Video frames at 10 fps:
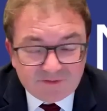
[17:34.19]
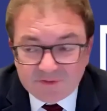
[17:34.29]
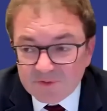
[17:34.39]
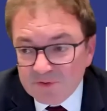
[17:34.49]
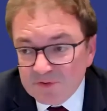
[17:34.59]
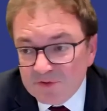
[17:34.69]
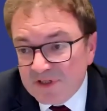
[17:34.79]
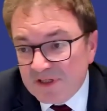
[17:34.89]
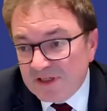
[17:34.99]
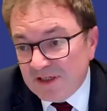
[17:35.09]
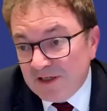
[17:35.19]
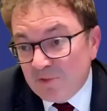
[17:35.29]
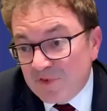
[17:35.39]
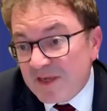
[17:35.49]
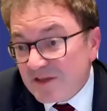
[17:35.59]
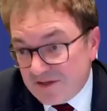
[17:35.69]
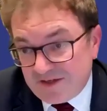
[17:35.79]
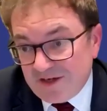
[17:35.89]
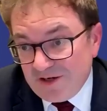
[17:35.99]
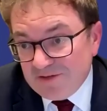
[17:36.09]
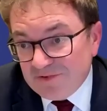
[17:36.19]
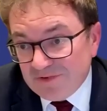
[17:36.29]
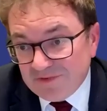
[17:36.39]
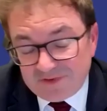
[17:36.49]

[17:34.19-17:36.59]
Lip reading: fall within the scope